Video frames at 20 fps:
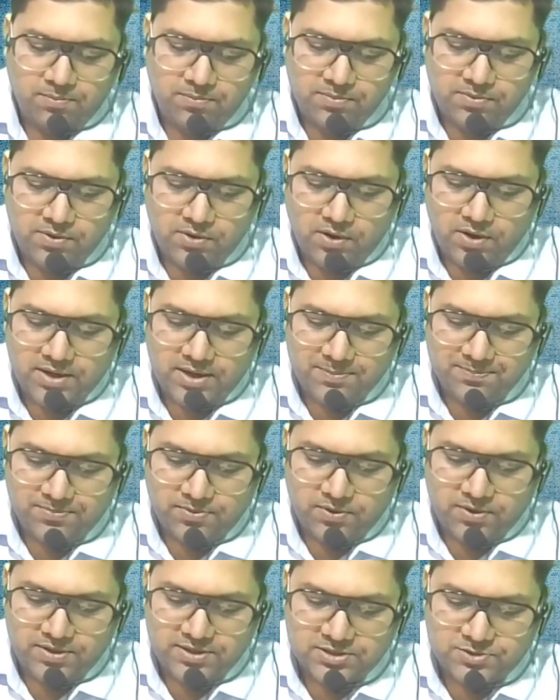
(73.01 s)
Your
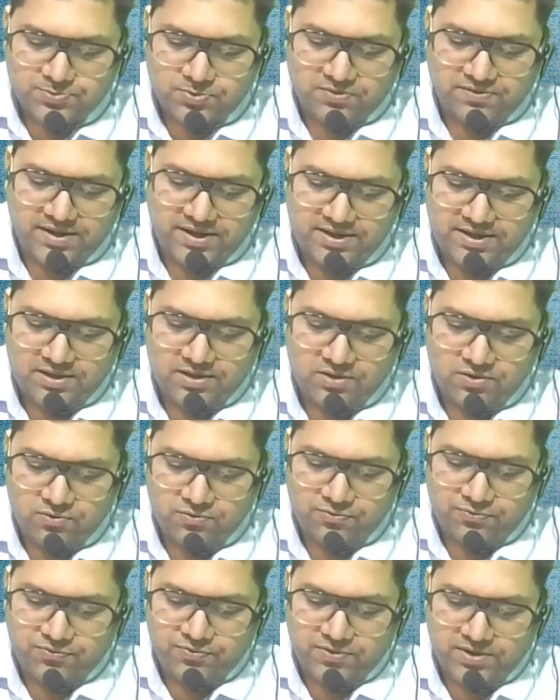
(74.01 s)
employer is providing you
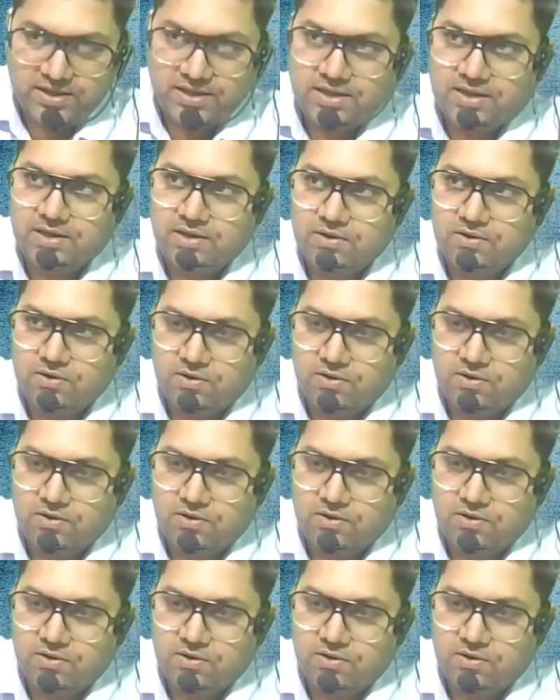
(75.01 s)
free